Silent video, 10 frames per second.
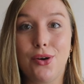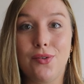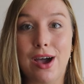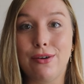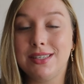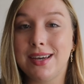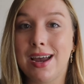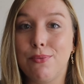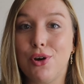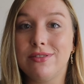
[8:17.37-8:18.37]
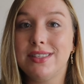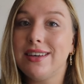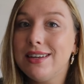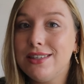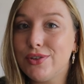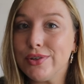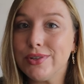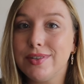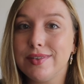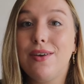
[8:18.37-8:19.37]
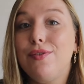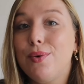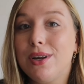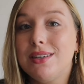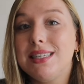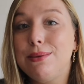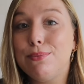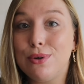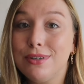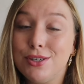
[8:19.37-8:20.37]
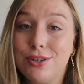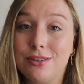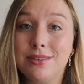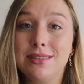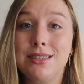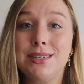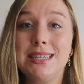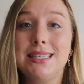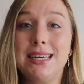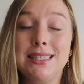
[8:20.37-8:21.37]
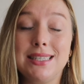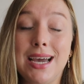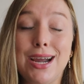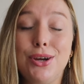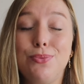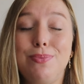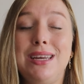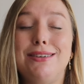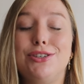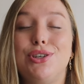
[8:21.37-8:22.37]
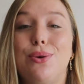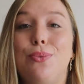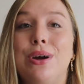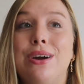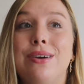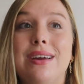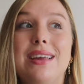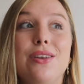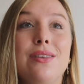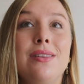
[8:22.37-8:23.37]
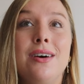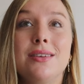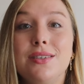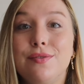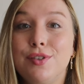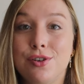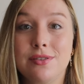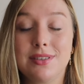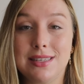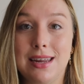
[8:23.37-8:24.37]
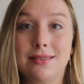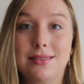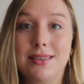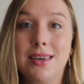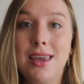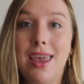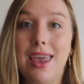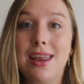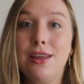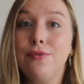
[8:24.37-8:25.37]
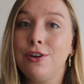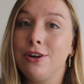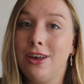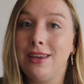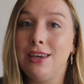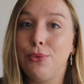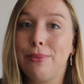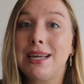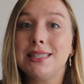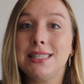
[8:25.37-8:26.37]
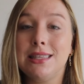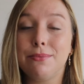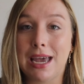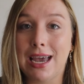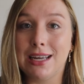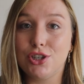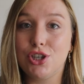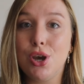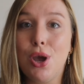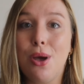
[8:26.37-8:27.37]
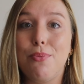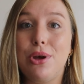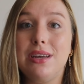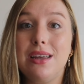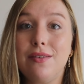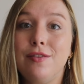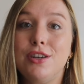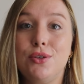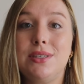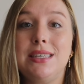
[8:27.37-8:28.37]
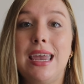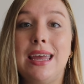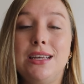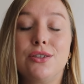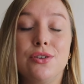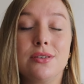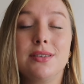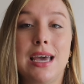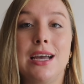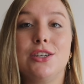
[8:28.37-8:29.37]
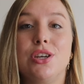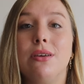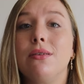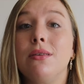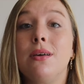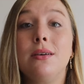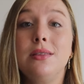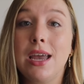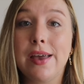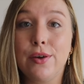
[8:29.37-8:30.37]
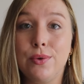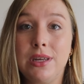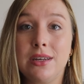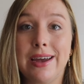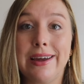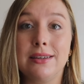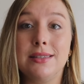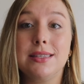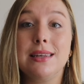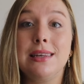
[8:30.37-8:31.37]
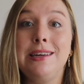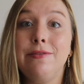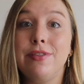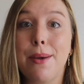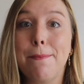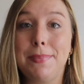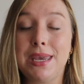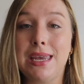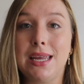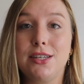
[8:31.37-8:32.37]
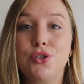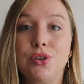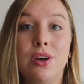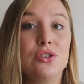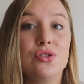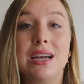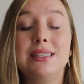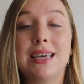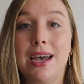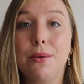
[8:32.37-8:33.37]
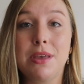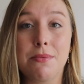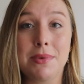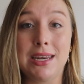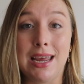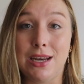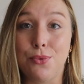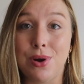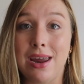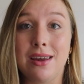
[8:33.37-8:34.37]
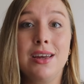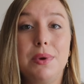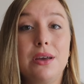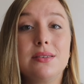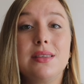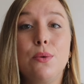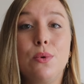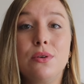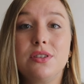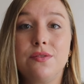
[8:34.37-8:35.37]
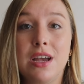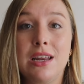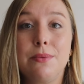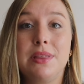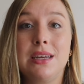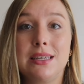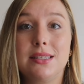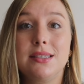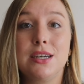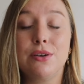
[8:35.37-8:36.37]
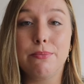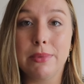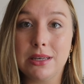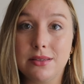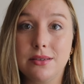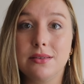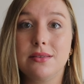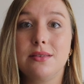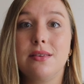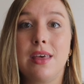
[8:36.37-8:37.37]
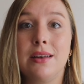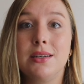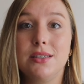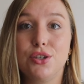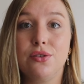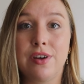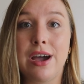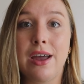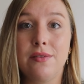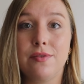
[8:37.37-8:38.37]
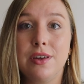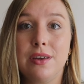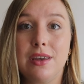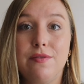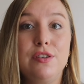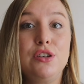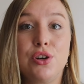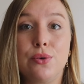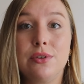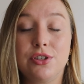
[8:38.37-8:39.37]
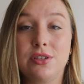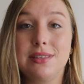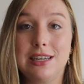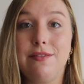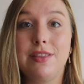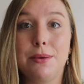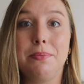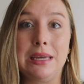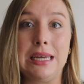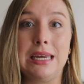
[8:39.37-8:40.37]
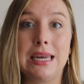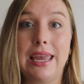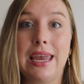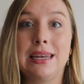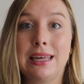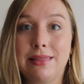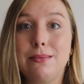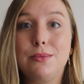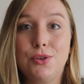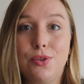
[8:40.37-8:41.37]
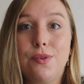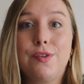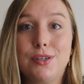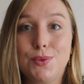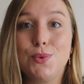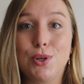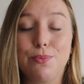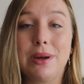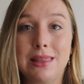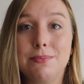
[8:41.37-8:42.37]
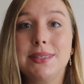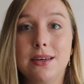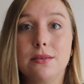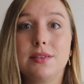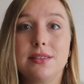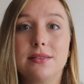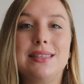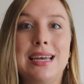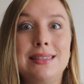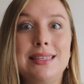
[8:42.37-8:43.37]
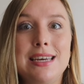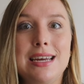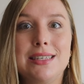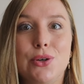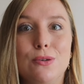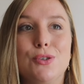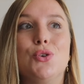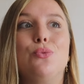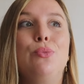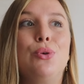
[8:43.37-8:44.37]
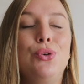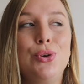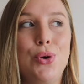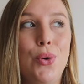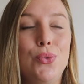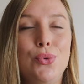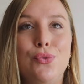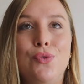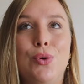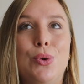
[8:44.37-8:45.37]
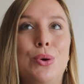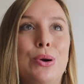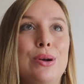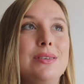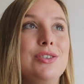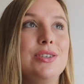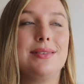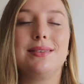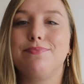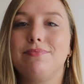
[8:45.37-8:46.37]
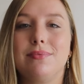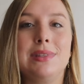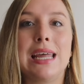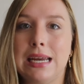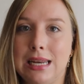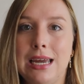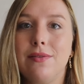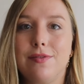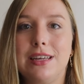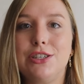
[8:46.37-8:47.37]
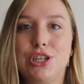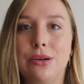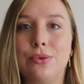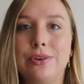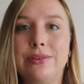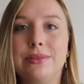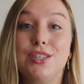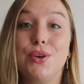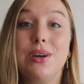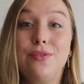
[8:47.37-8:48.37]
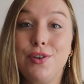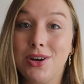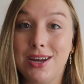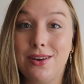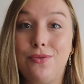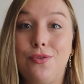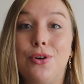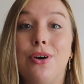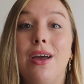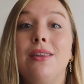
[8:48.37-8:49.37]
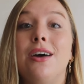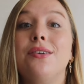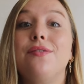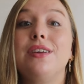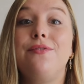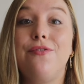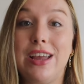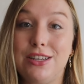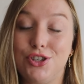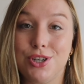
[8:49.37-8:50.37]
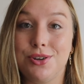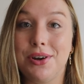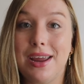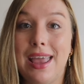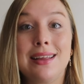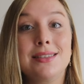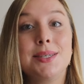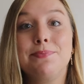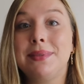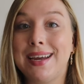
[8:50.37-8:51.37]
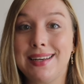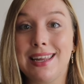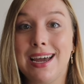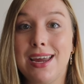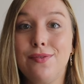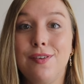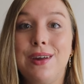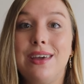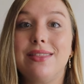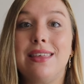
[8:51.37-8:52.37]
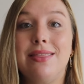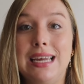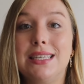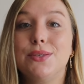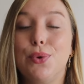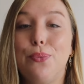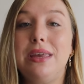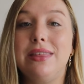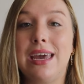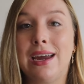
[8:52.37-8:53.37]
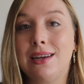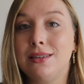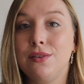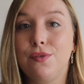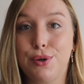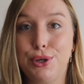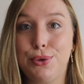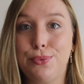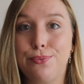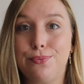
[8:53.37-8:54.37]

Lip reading: of our time on Zakynthos. If you want to see more turtles, there is an entire beach where lots of turtles nest. And if you're lucky, you might see them hatch. But if you do see any turtles hatching along the Ionian Islands, leave them be. Do not try to help them in any way, because they won't develop the necessary muscles to then survive if you don't just leave them be and let them do the first work by themselves. Zante is also more known for just nightlife in general. So if you're in for a lot of adventure and some nightlife, then this will be the island for you.